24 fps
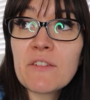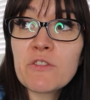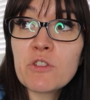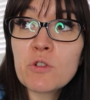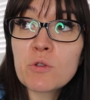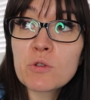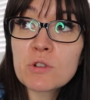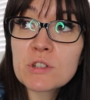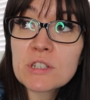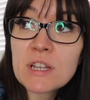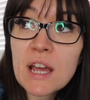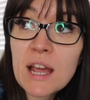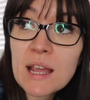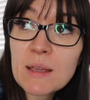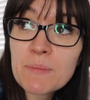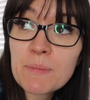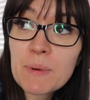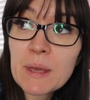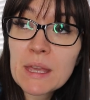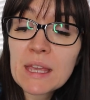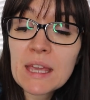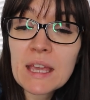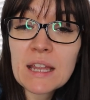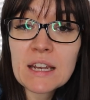if you're
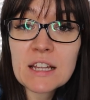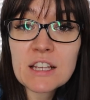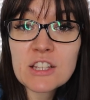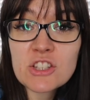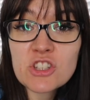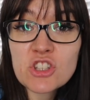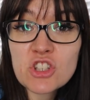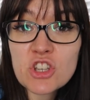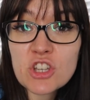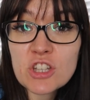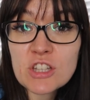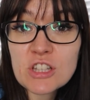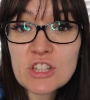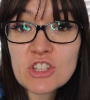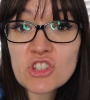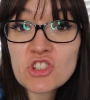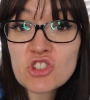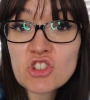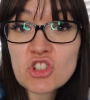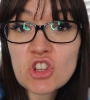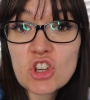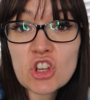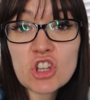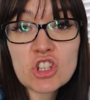typing in a certain
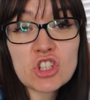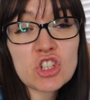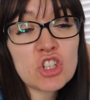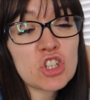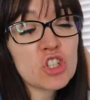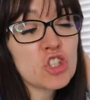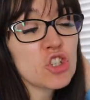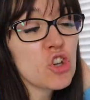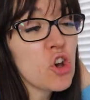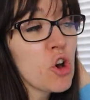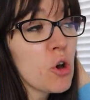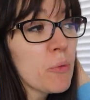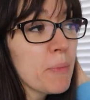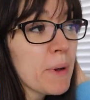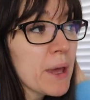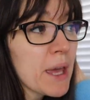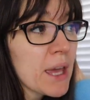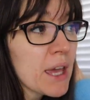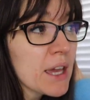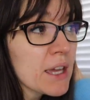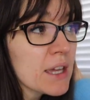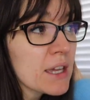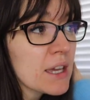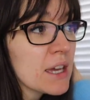search
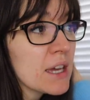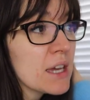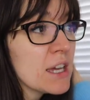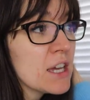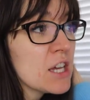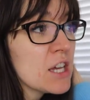topic,